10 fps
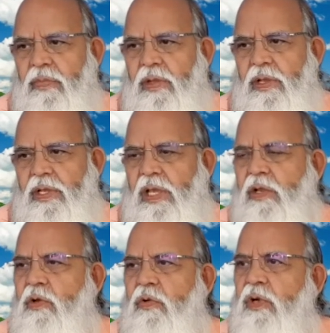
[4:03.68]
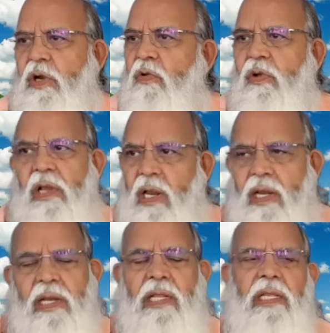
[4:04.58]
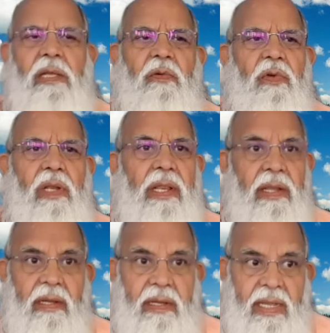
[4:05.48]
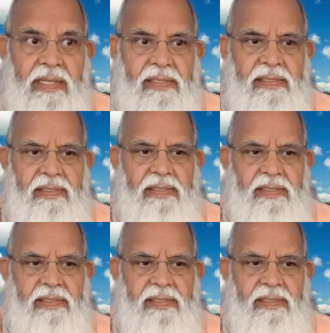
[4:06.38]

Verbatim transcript: Here you don't have to learn anything, only recognize.